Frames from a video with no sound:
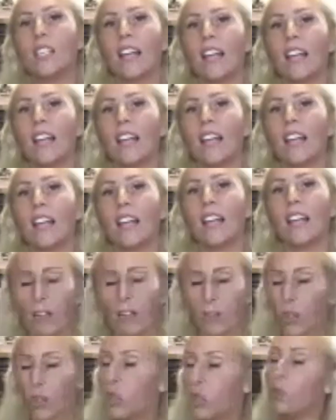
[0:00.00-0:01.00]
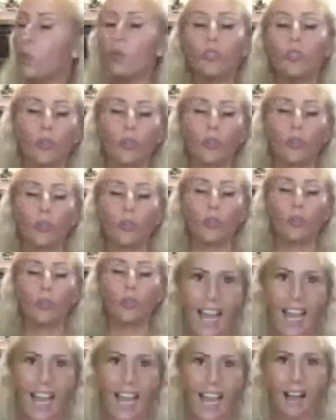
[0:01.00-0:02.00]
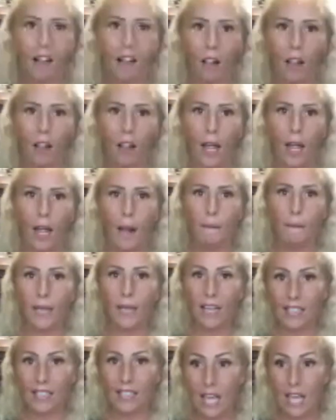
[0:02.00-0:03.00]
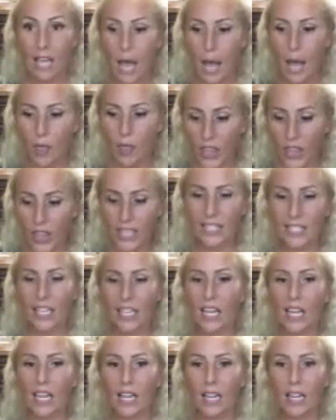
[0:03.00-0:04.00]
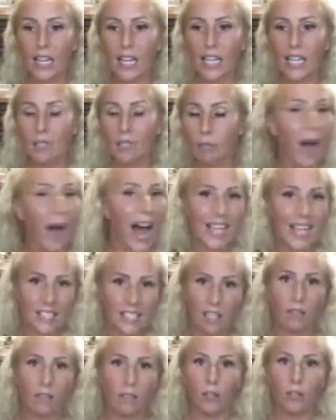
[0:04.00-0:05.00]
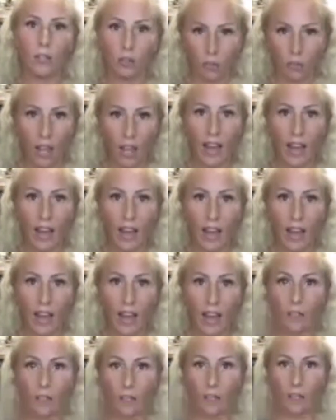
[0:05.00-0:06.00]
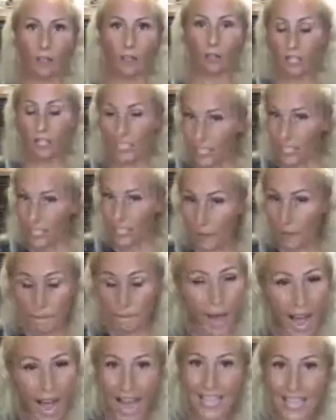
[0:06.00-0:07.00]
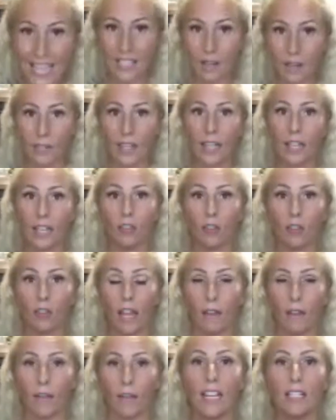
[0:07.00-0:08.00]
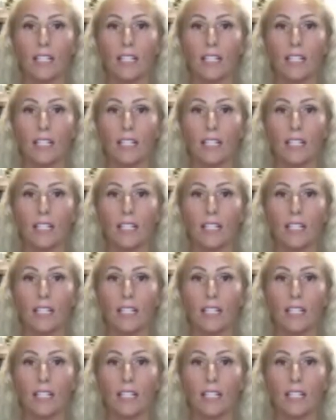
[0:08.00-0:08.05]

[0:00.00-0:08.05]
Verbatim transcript: have to be at a huge grand scale because this is positive in your life. This is a positive thing in your life. It is